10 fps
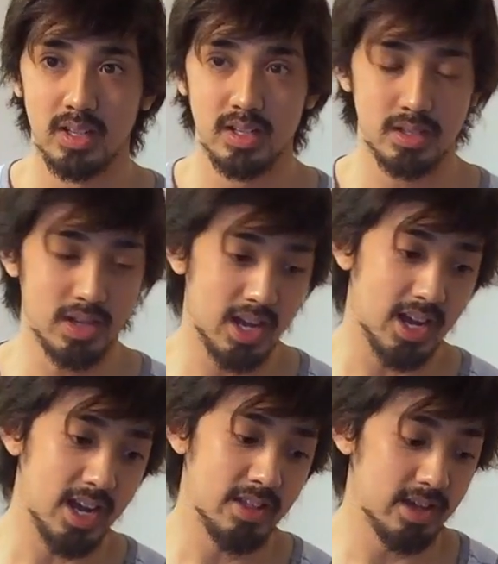So
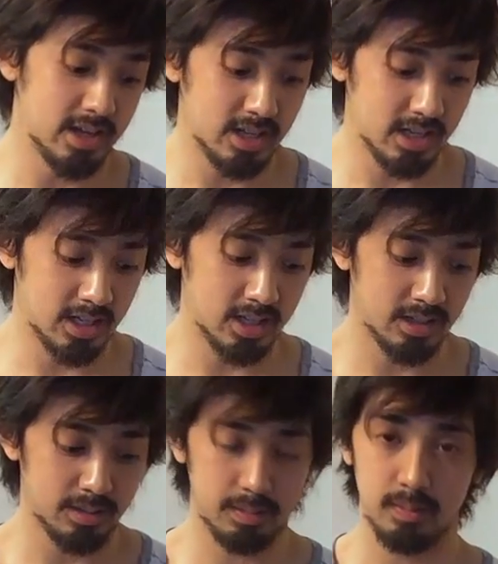yeah, and then
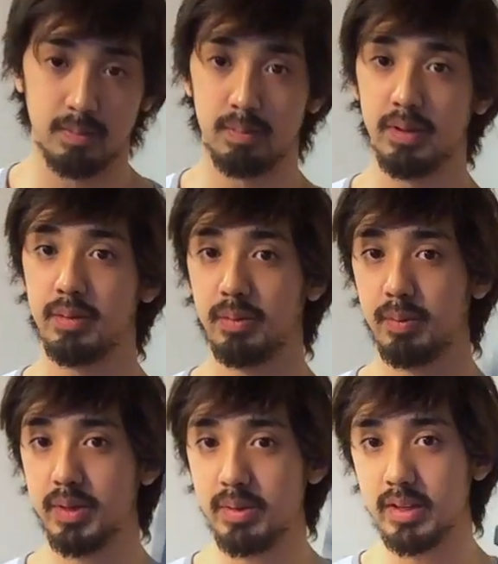
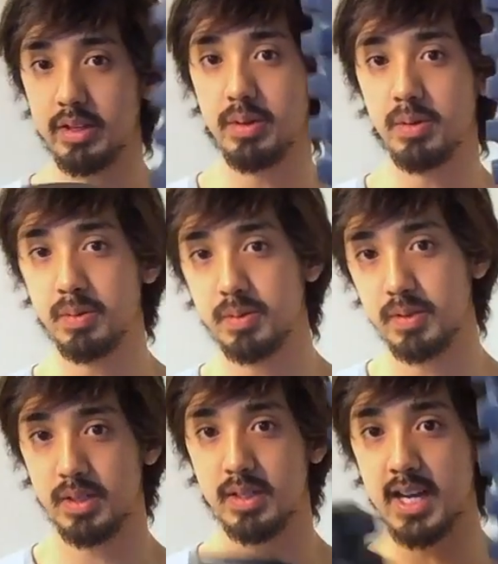between the two
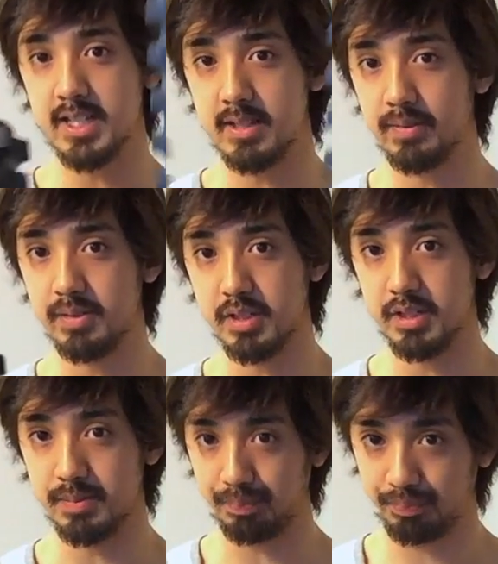size
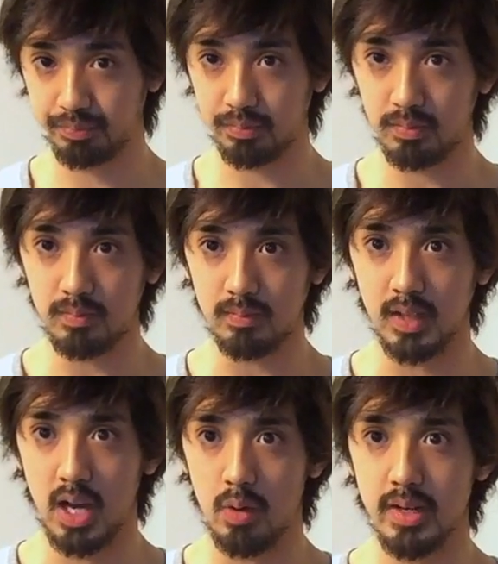differences,
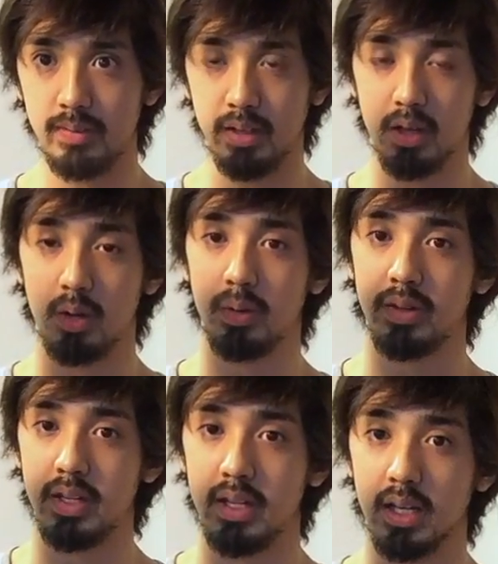I would definitely go with
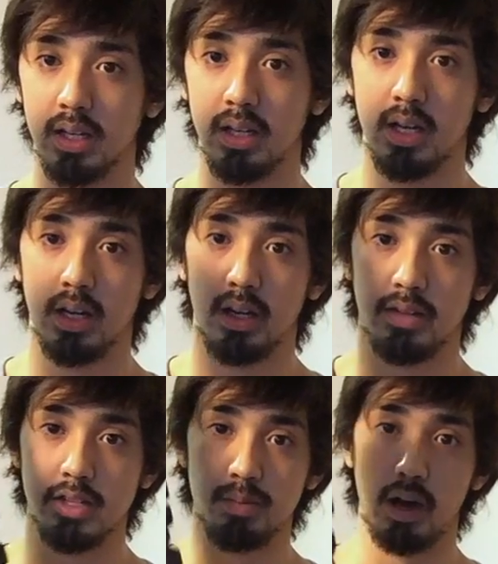the
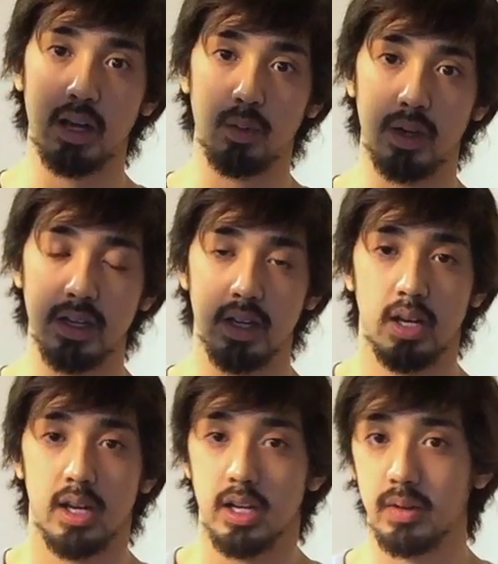smaller one.
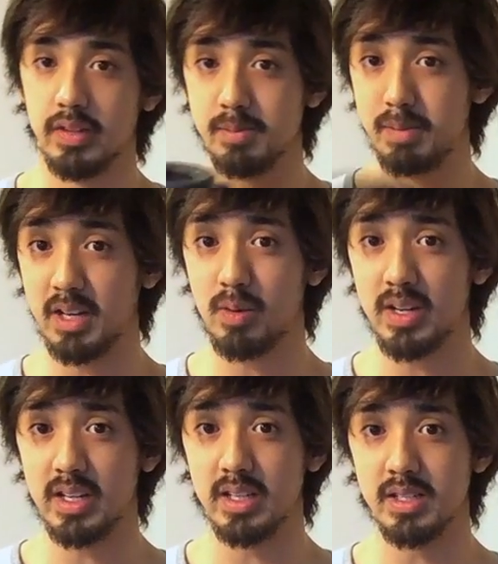You know, this big
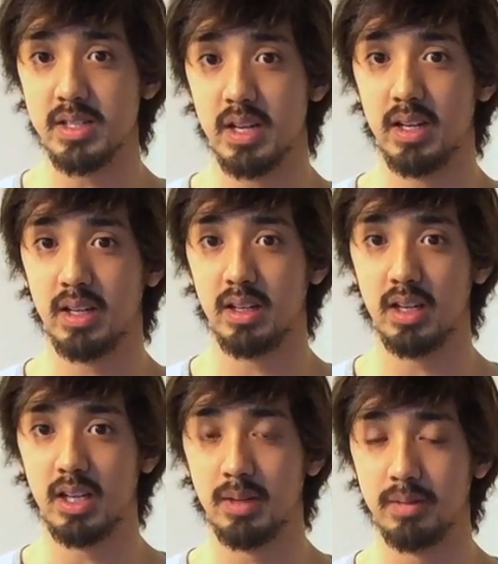one is
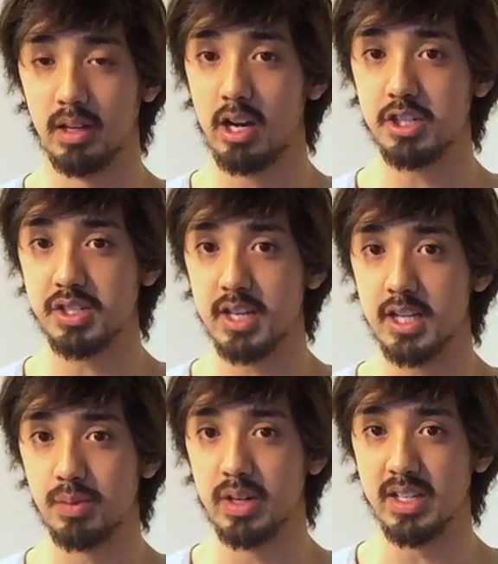the larger
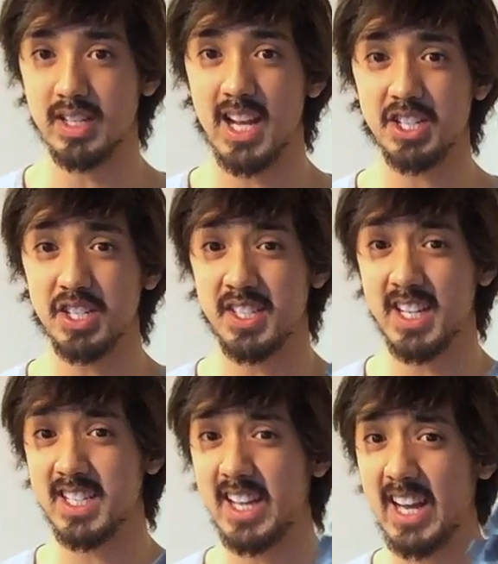size one is actually
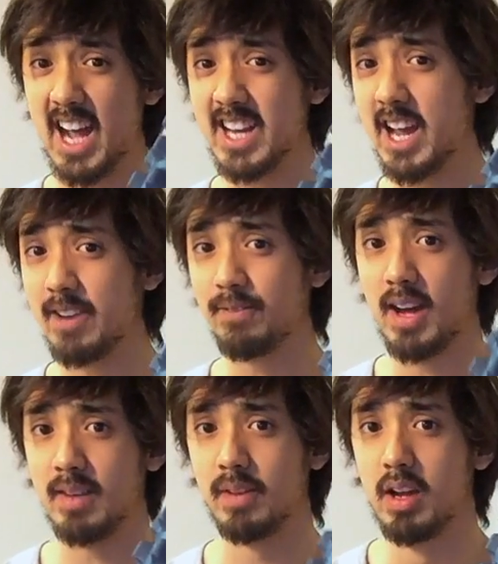
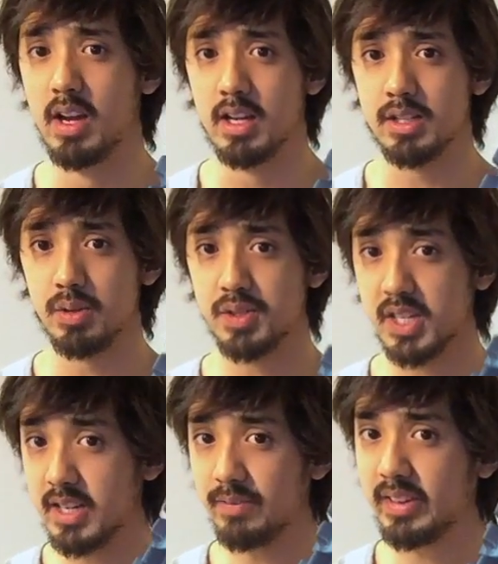$69.95, so
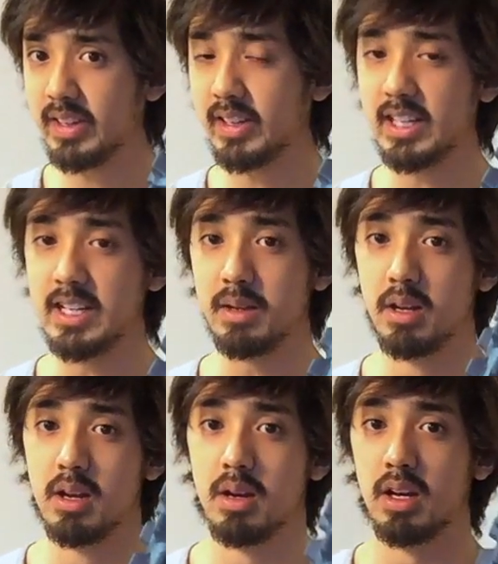significantly
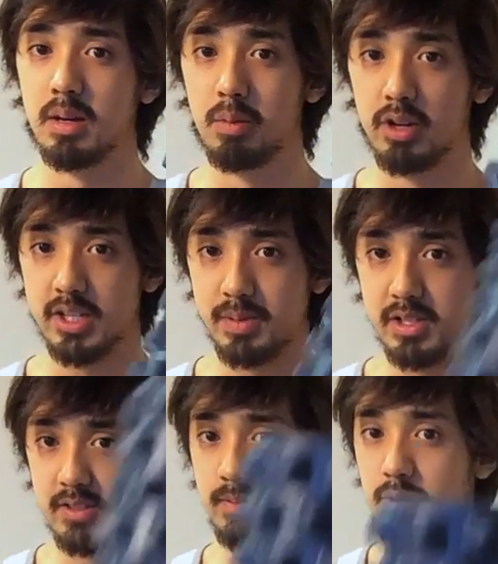more
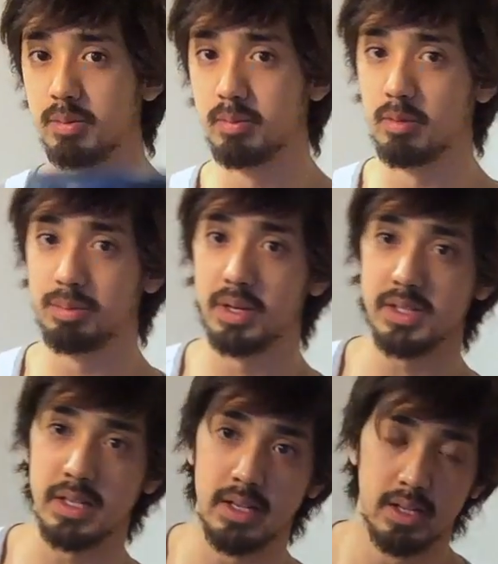expensive, more
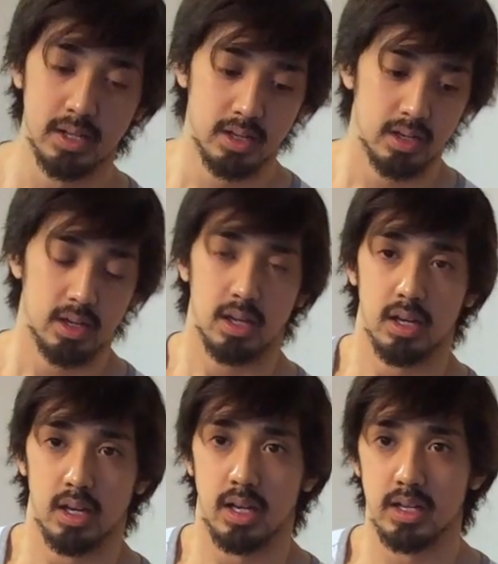pricey.
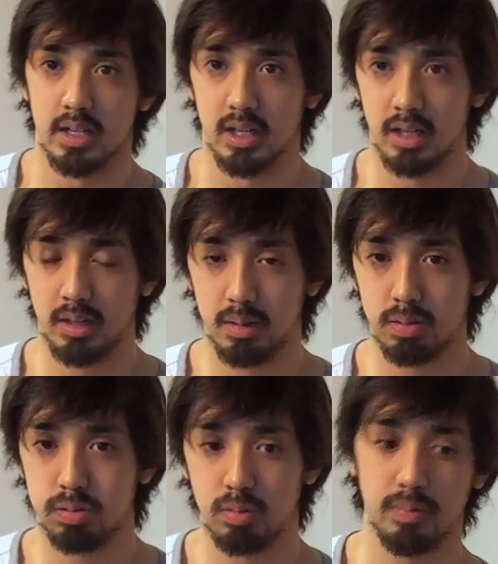And
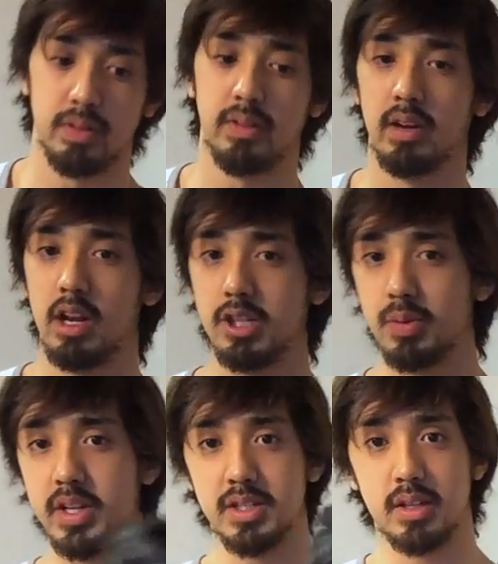the large
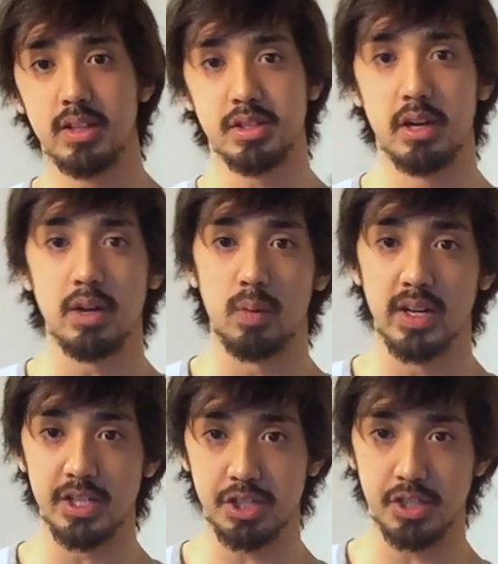one is
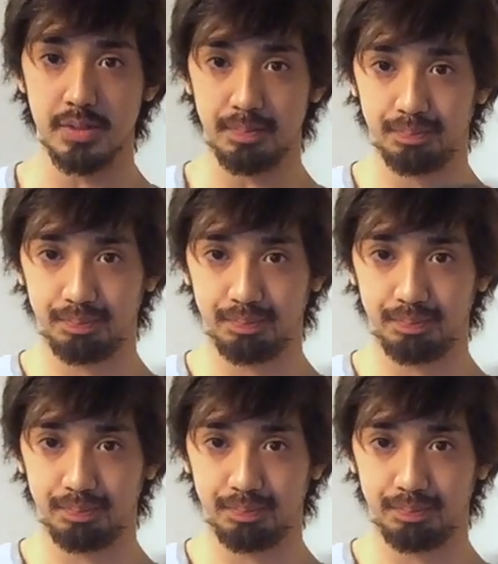31 inches